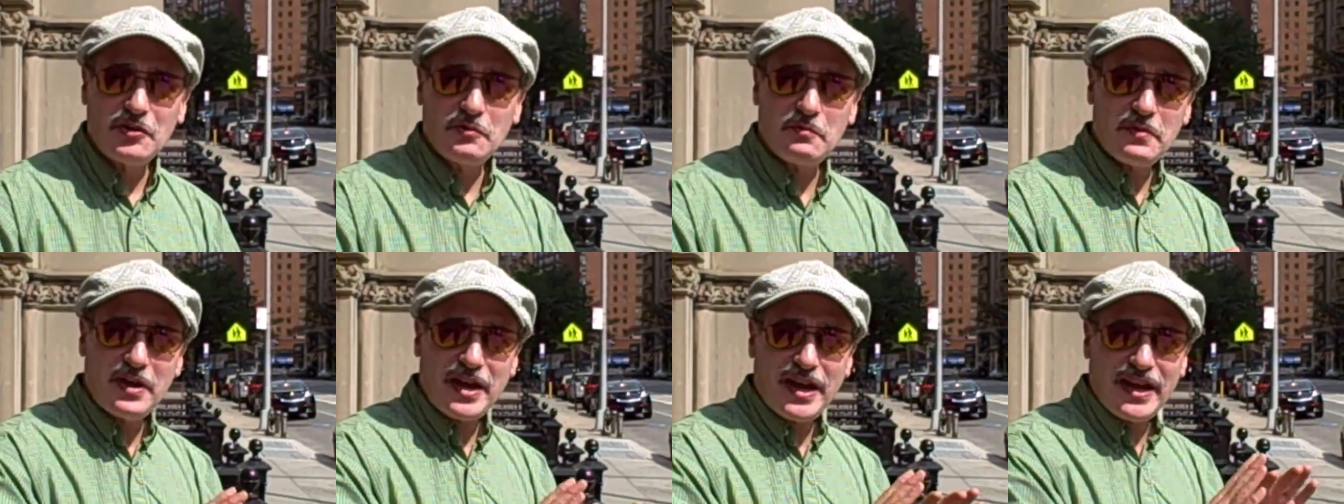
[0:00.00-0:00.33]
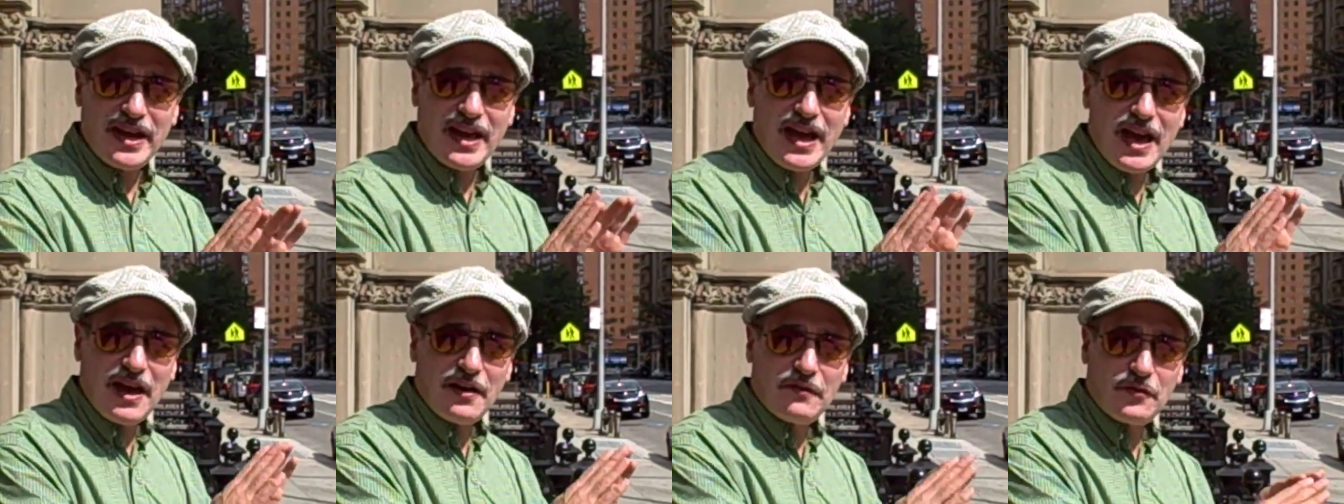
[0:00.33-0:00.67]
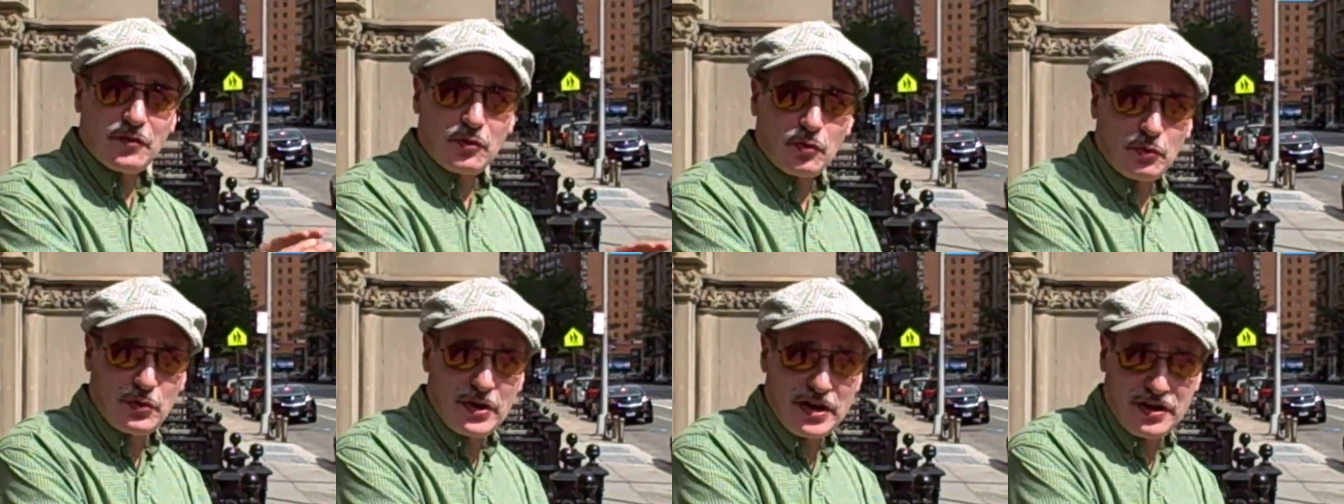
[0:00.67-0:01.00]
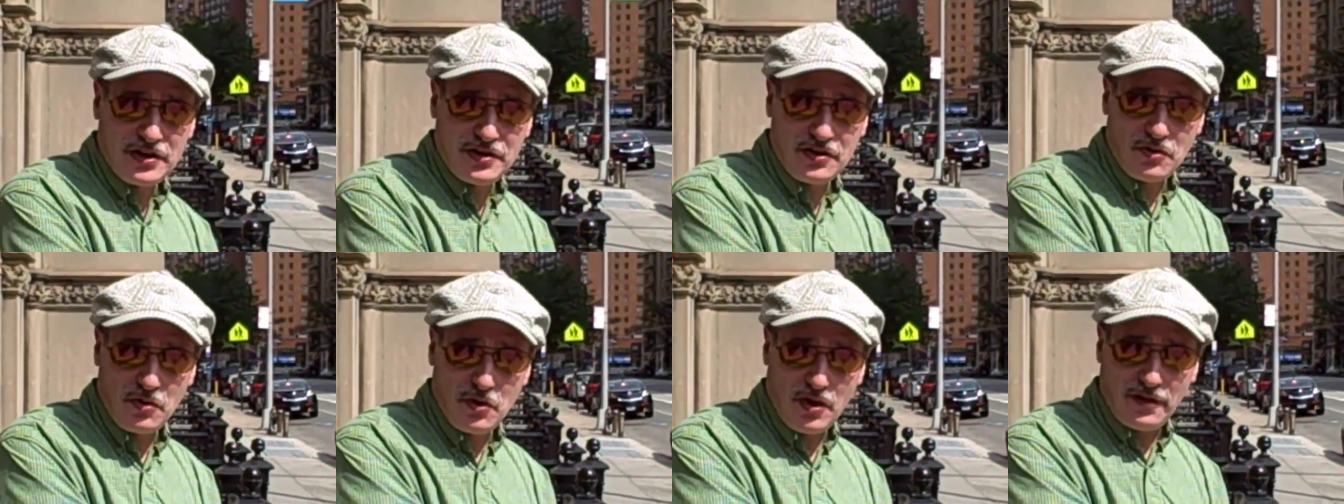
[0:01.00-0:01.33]
You may have
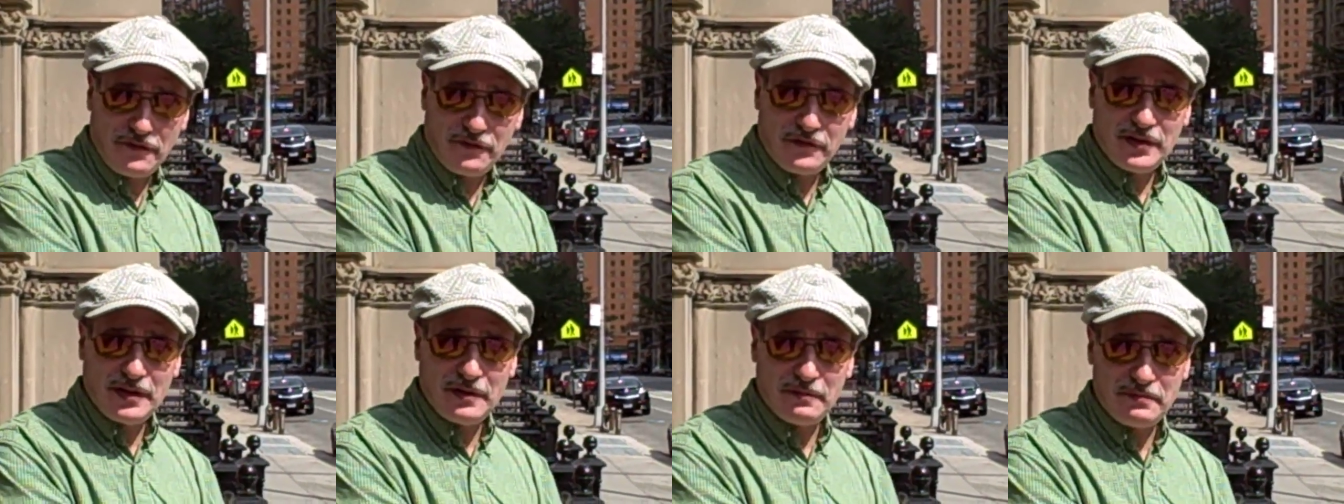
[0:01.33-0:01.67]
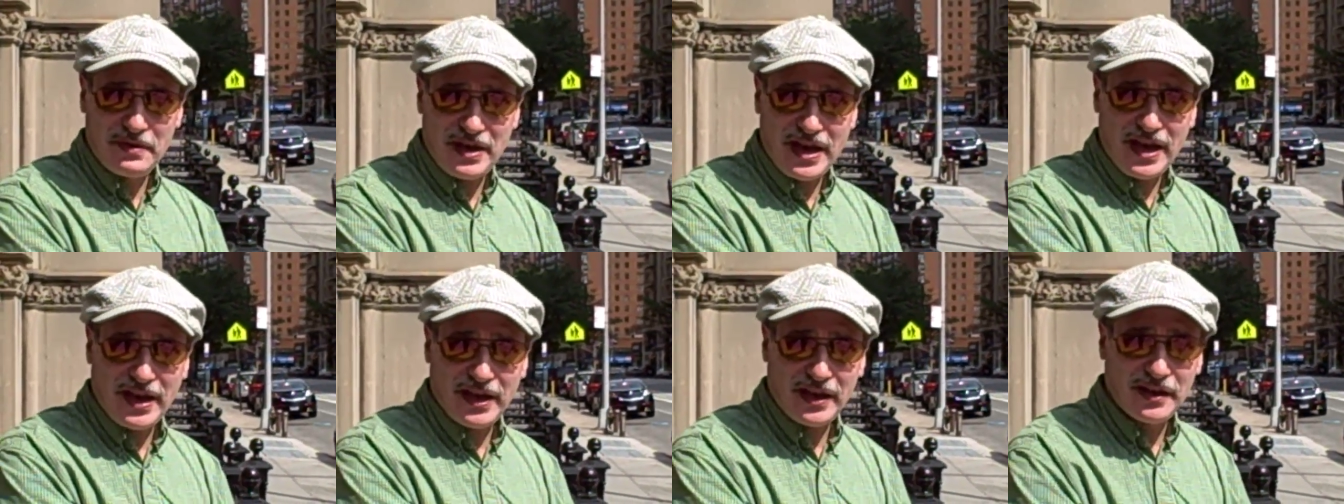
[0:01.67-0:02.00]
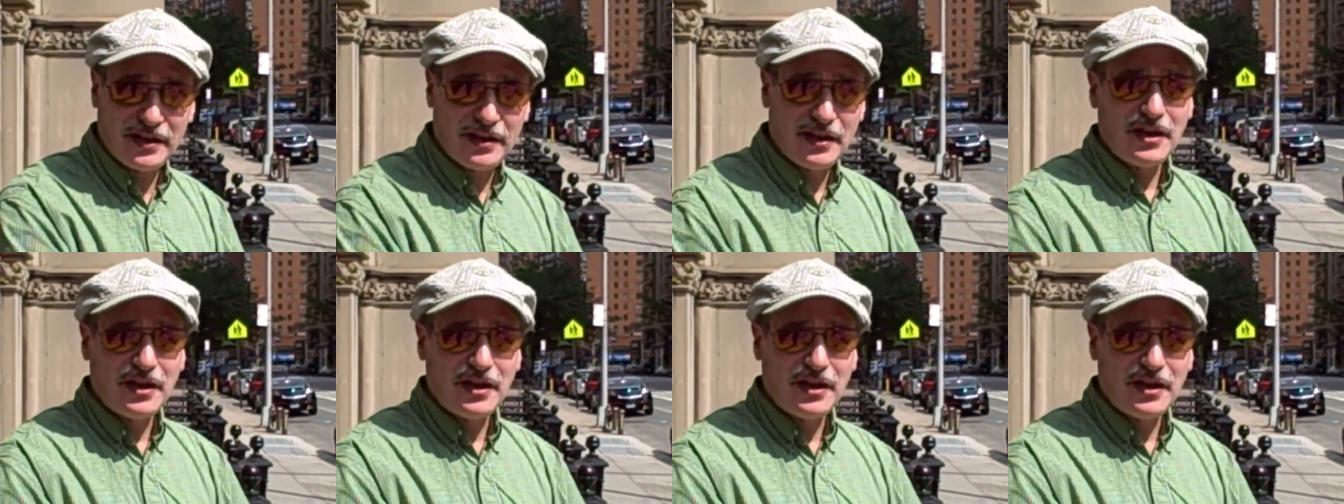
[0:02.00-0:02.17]
written off eBay.